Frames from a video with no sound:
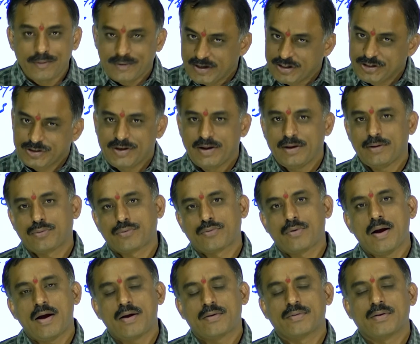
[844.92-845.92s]
60
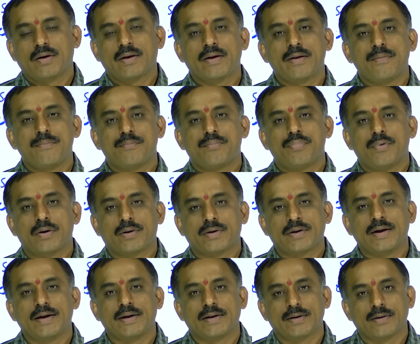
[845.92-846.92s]
squares are
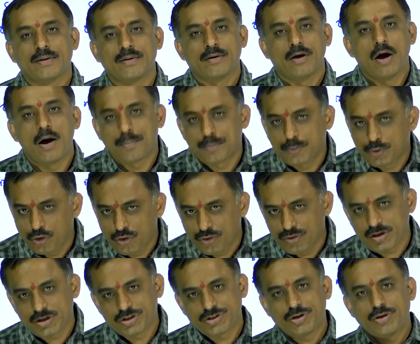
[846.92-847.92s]
important. Up to
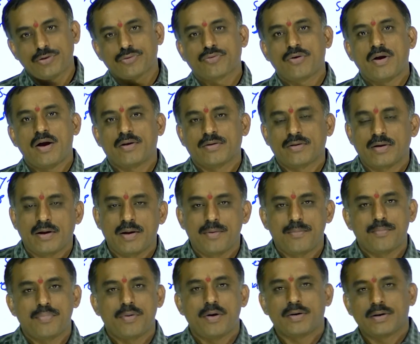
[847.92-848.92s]
60 squares are
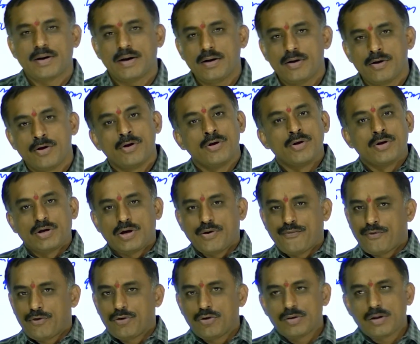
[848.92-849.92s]
important.
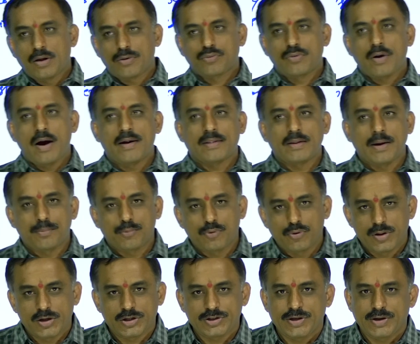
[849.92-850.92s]
If you know the squares up
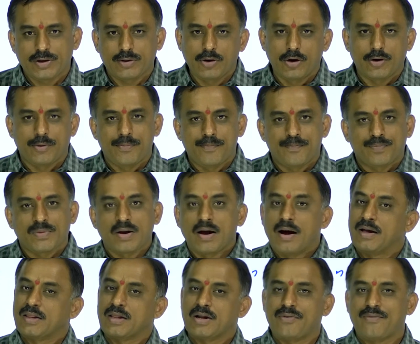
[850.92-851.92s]
to 60, good.
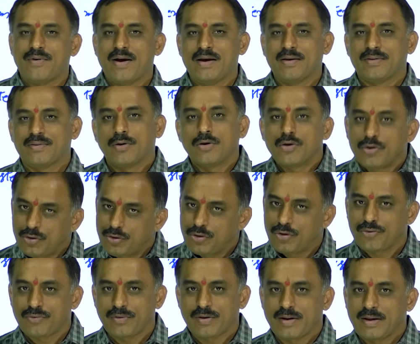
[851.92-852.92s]
Otherwise,
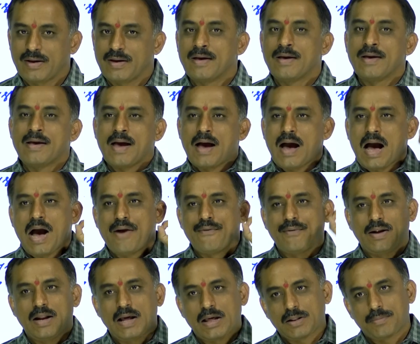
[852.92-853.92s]
don't worry. I
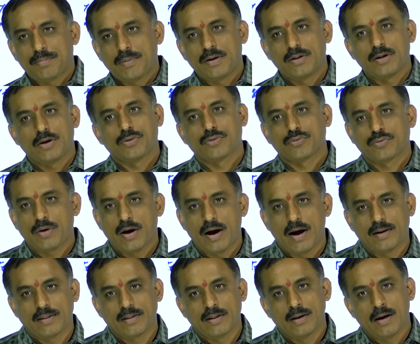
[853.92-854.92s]
will explain the
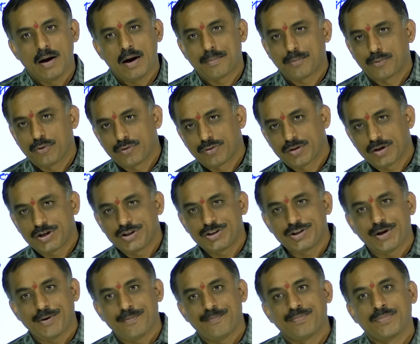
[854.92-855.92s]
squares up to
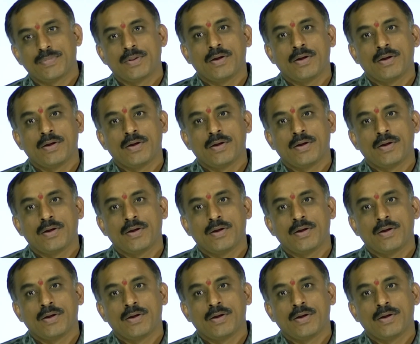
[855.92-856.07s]
60.